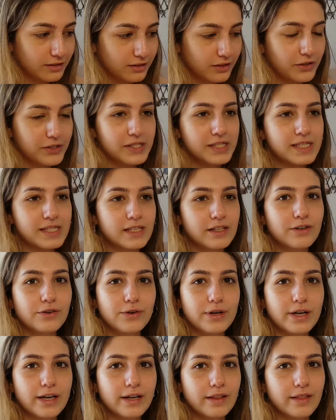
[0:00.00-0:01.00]

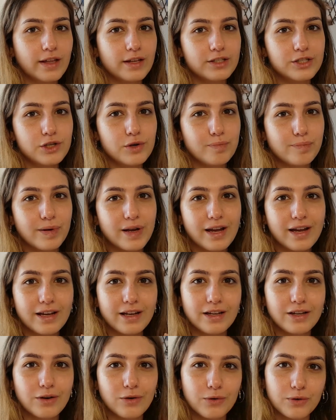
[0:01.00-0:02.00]
considering that you
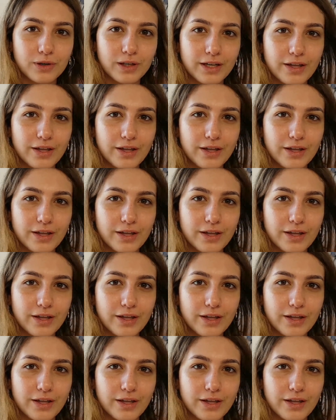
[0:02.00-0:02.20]
pay only